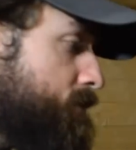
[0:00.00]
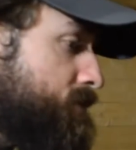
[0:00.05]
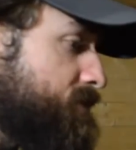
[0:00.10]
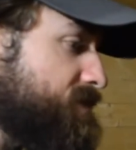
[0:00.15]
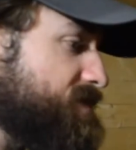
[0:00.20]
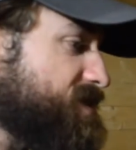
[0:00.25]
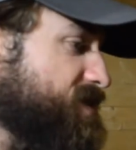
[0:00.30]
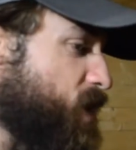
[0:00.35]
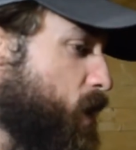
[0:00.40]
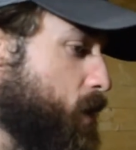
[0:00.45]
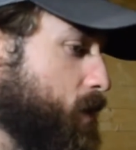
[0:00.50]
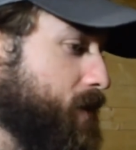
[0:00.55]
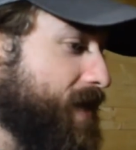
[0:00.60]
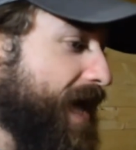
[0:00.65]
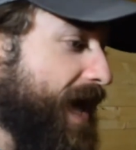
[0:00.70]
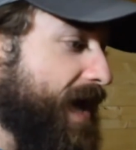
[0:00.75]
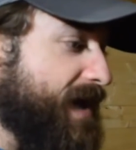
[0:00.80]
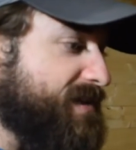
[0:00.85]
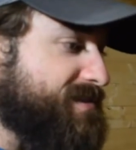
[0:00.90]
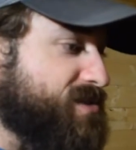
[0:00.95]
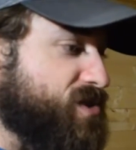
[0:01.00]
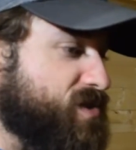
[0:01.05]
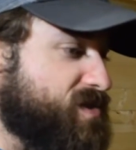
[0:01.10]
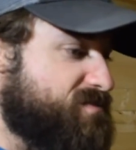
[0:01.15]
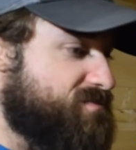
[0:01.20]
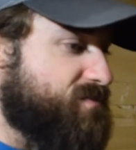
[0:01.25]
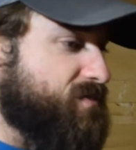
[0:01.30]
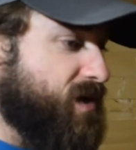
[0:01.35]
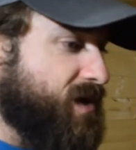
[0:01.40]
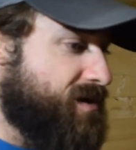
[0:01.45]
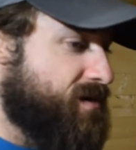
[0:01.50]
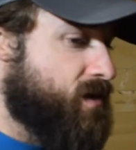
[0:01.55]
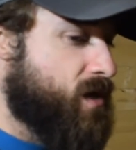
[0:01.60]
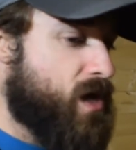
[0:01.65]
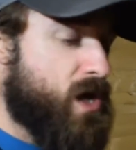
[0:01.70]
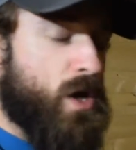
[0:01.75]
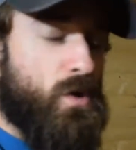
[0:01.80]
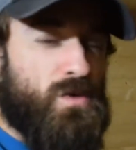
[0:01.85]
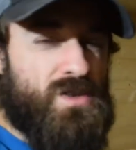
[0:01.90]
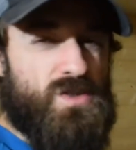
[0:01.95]
So yeah, just
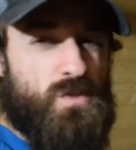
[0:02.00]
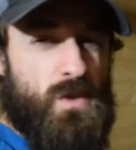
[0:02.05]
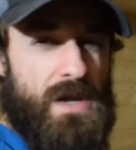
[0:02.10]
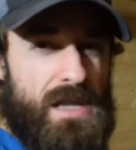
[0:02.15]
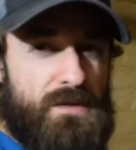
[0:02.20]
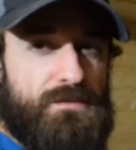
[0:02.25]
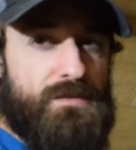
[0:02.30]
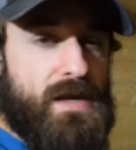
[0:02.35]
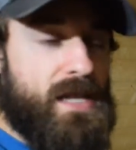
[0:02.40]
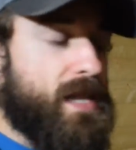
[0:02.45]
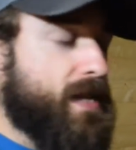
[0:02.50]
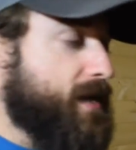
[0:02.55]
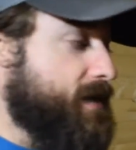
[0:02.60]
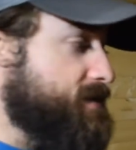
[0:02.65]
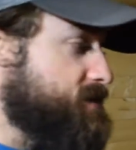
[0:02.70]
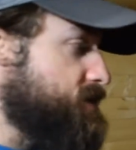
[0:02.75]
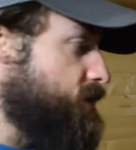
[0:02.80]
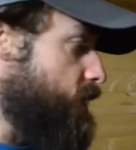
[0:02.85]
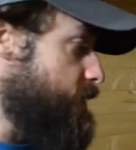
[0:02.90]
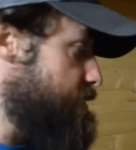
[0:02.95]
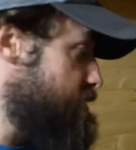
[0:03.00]
wasn't really feeling it tonight.